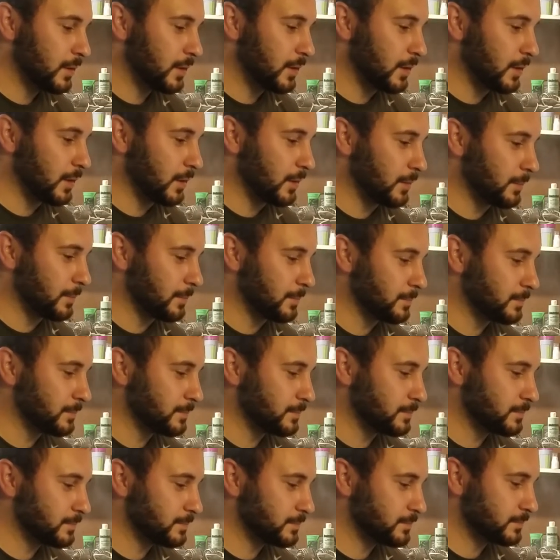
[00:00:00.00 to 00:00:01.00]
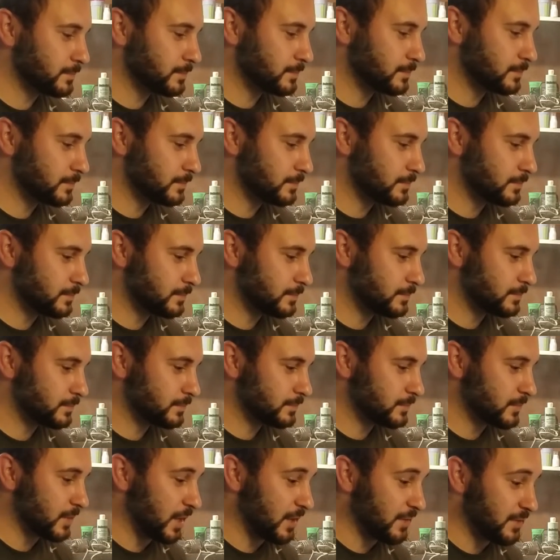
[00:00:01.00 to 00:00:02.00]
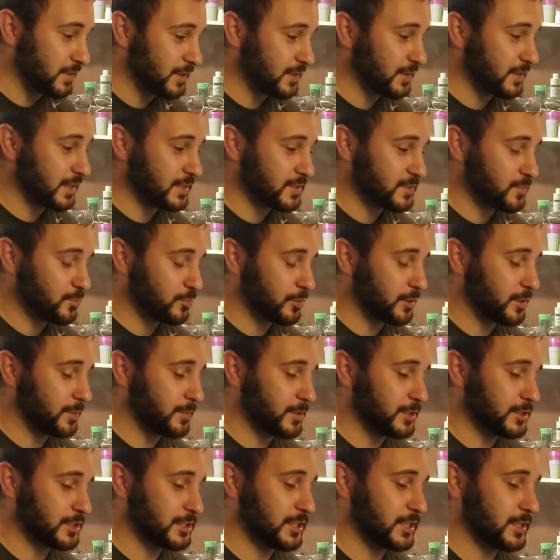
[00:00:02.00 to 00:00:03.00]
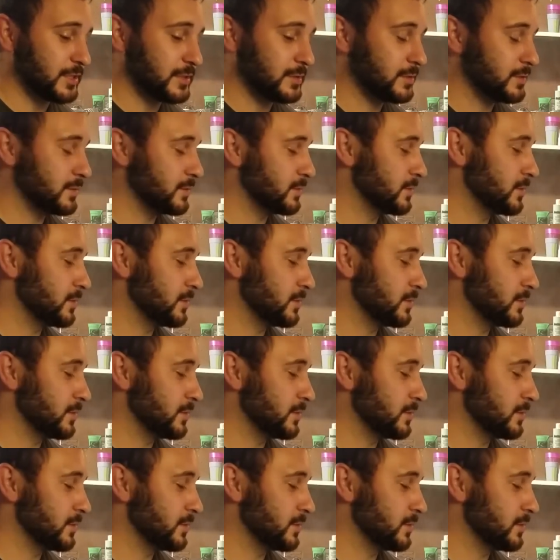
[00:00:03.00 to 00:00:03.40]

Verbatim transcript: Um, I think that's pretty much it.